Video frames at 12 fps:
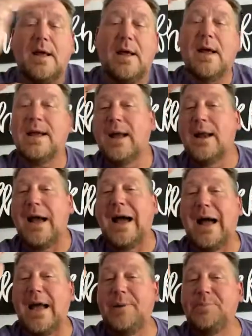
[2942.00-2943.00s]
a I got a
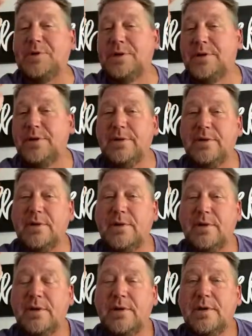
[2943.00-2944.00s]
height
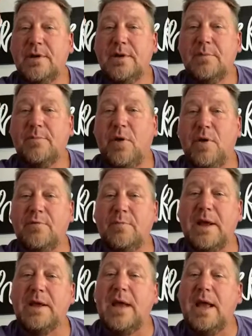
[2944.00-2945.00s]
part of
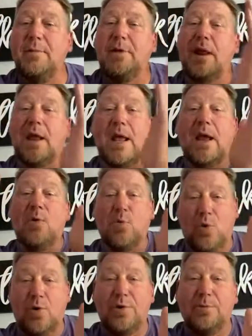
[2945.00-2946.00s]
my game, and I got a
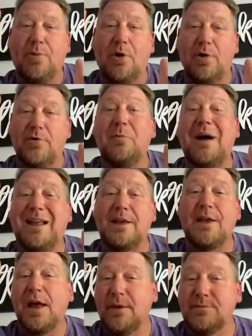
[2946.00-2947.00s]
worried part of my
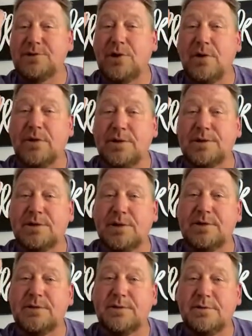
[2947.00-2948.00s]
game starting this
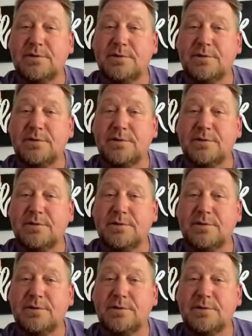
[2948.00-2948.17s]
season.